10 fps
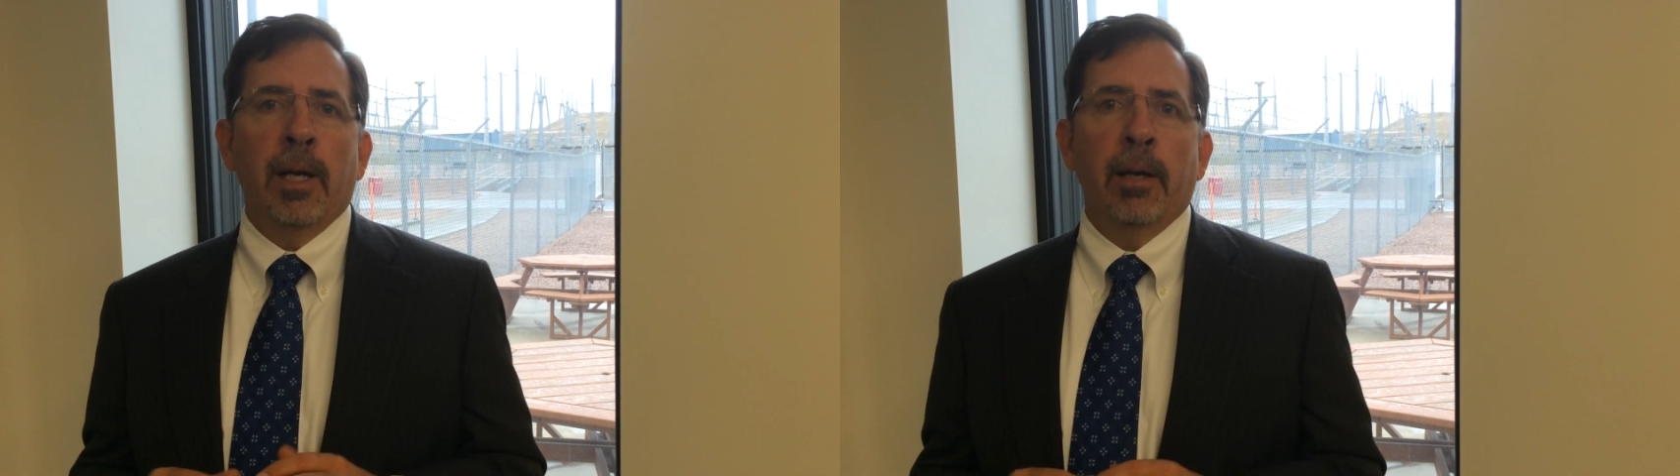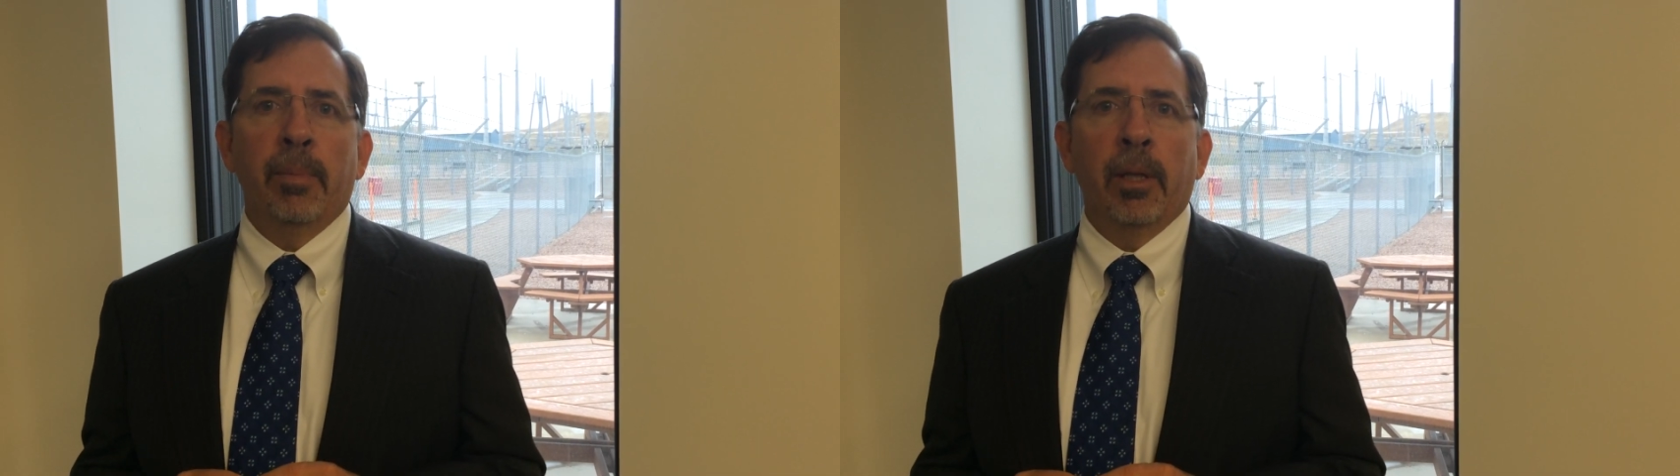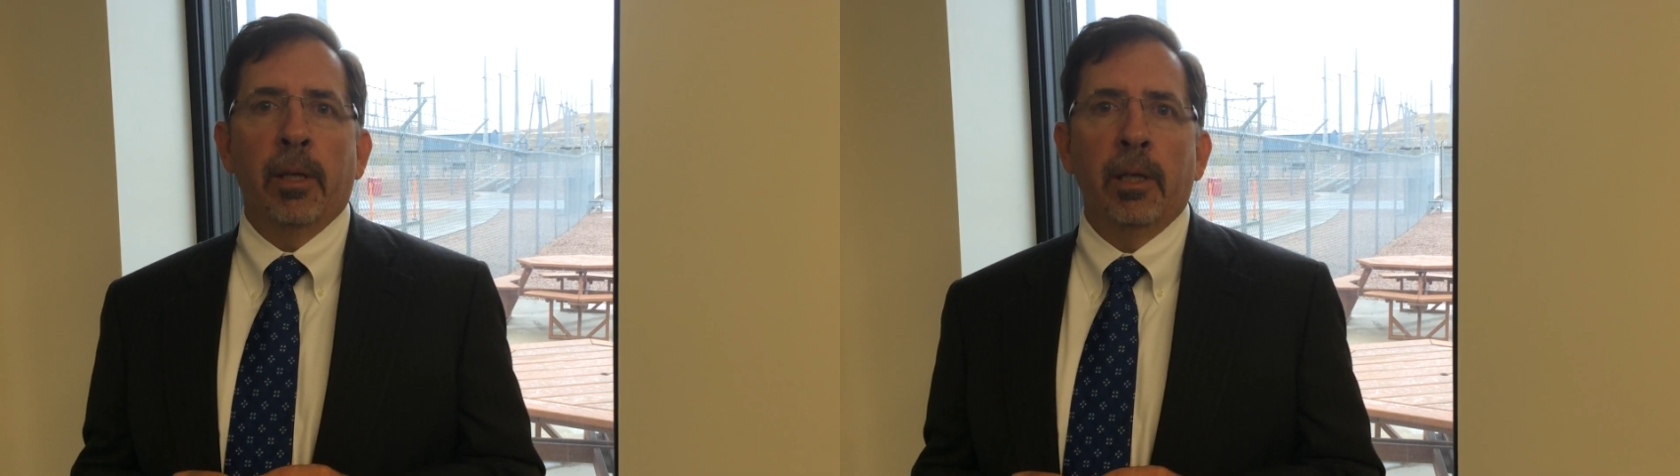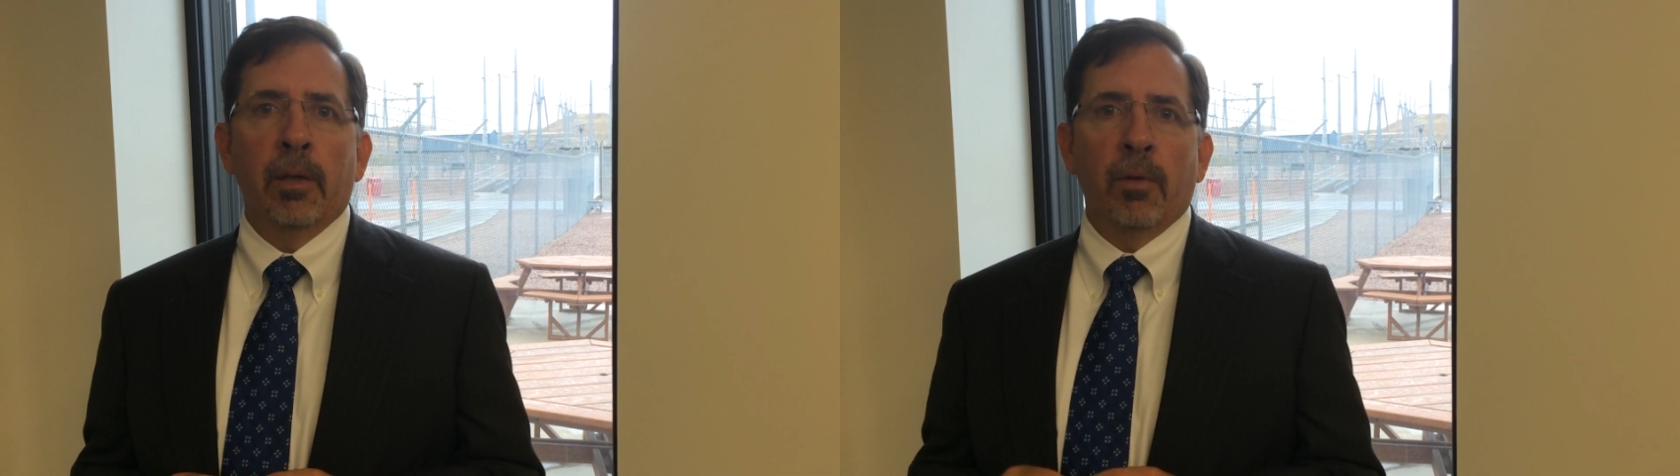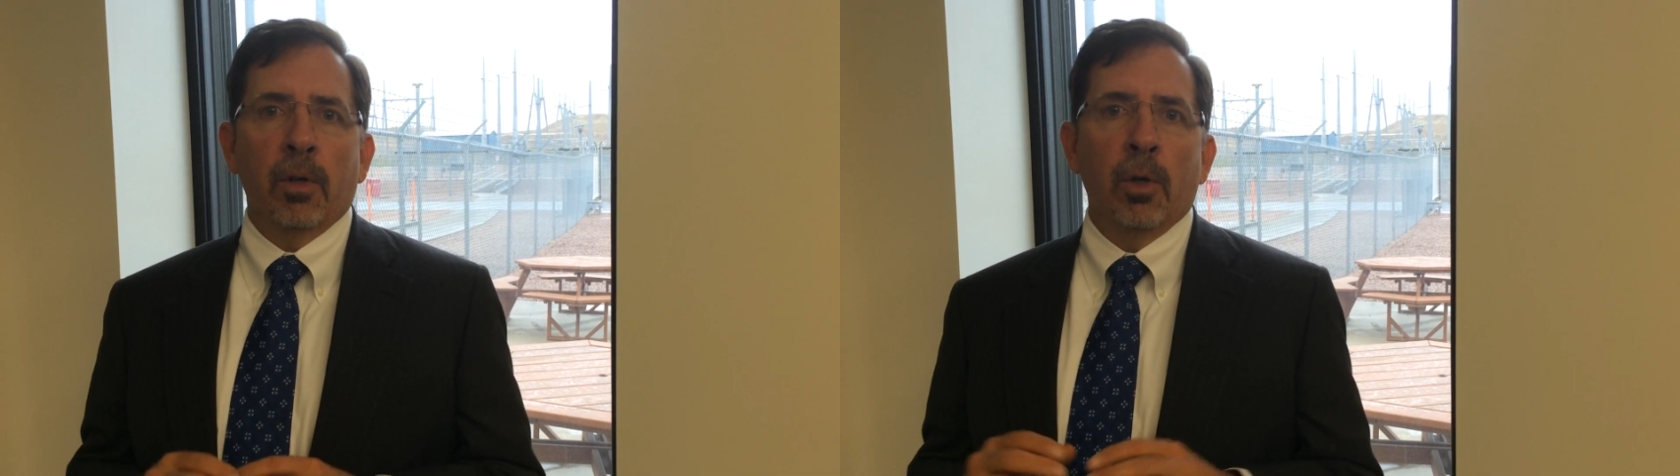
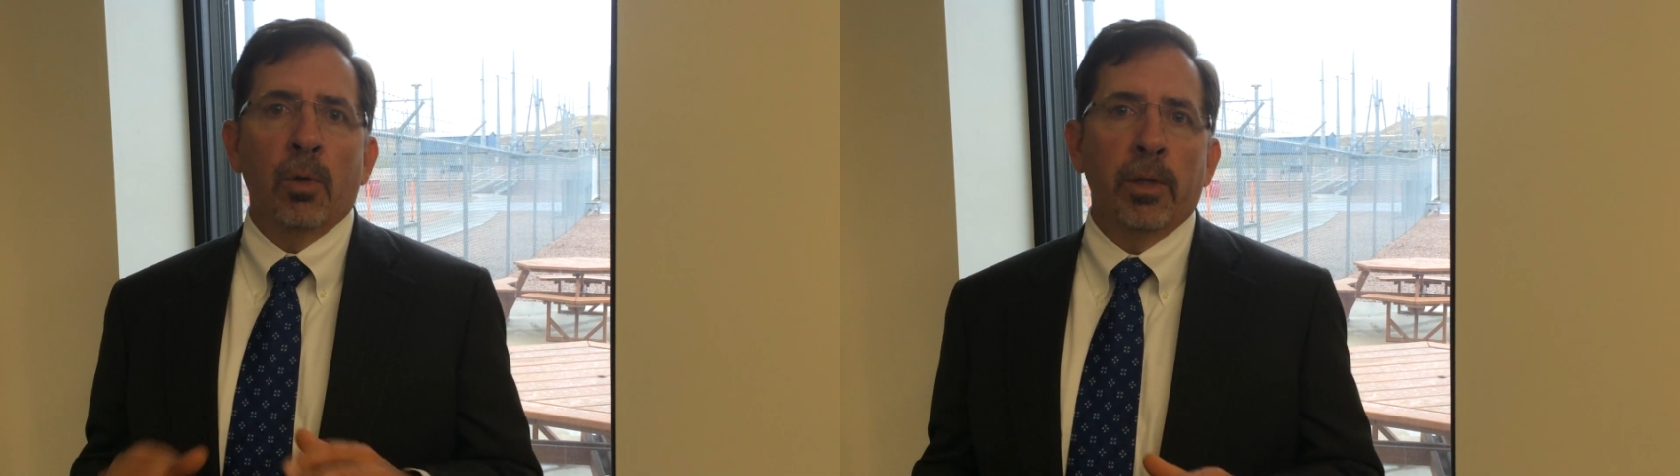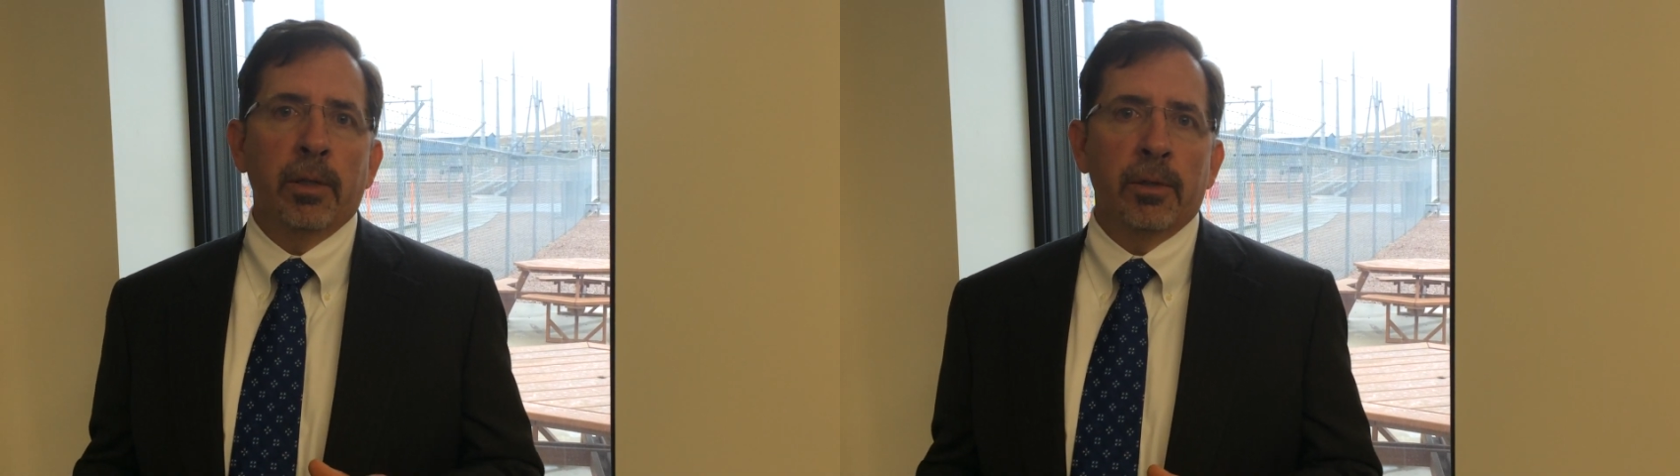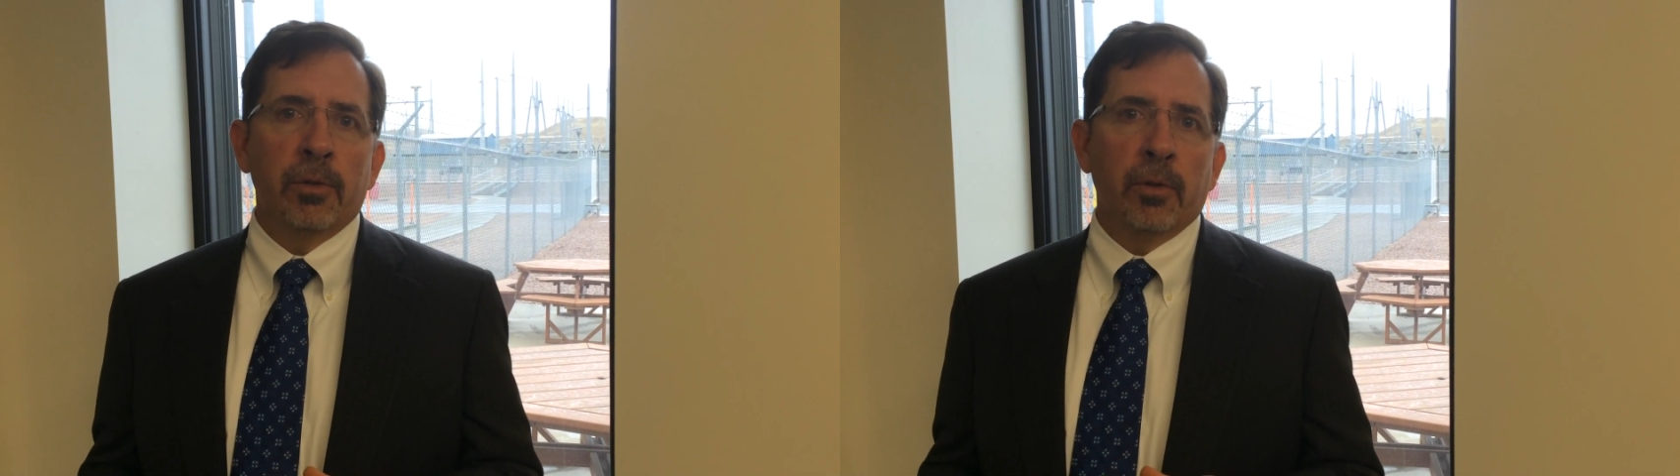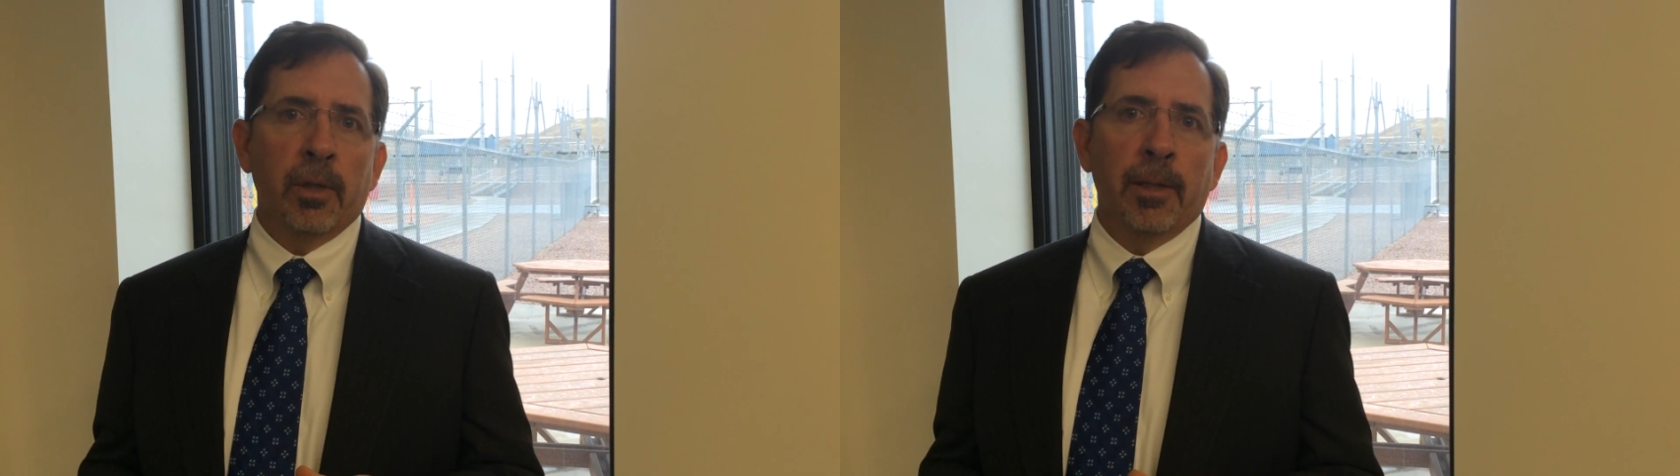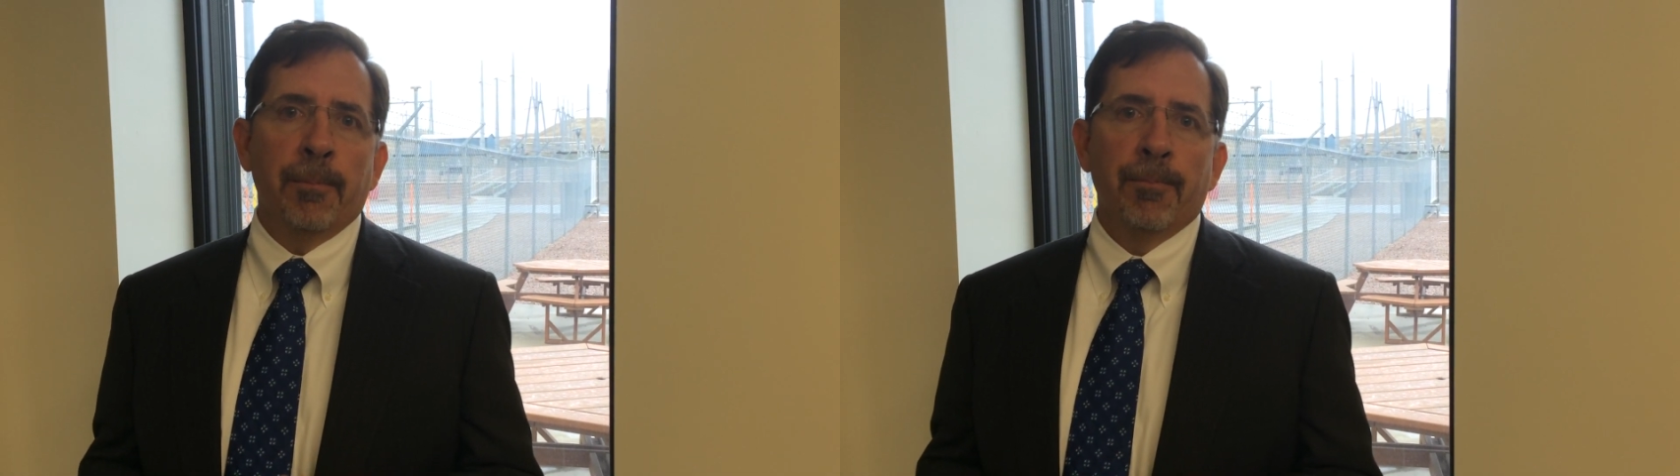viability of our coal
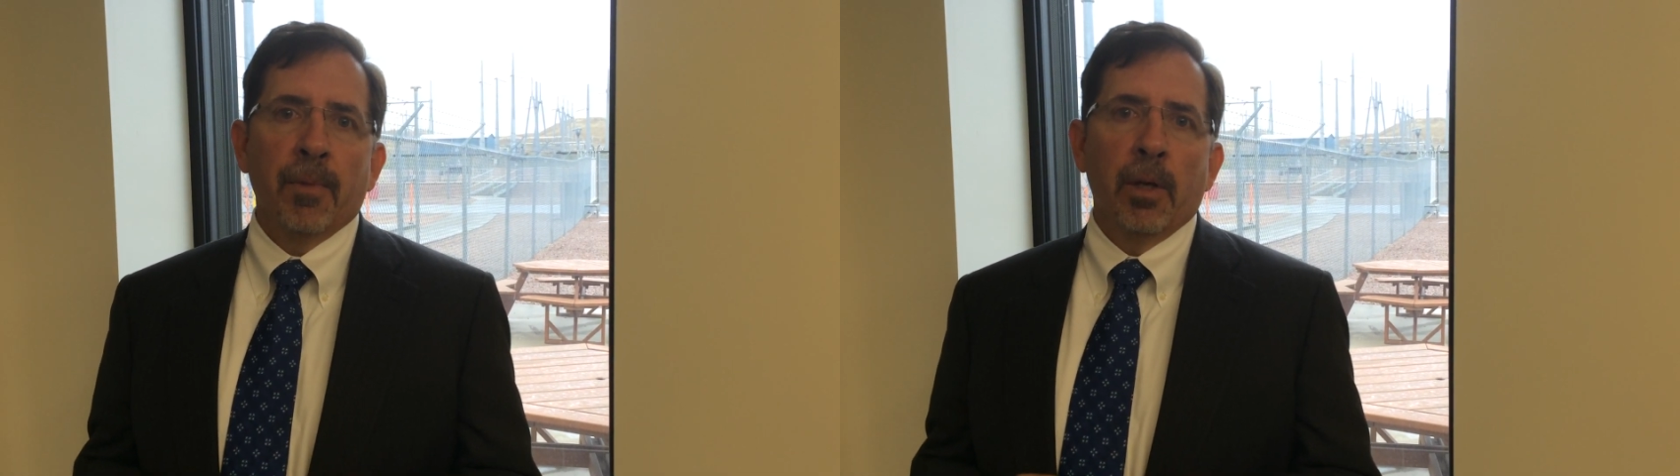industry